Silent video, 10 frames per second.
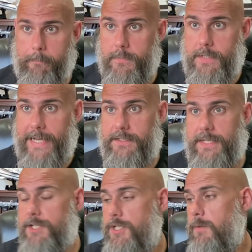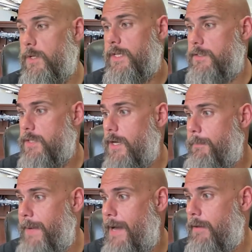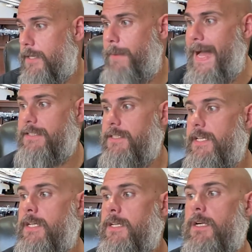Next session, we're going to talk about capacity,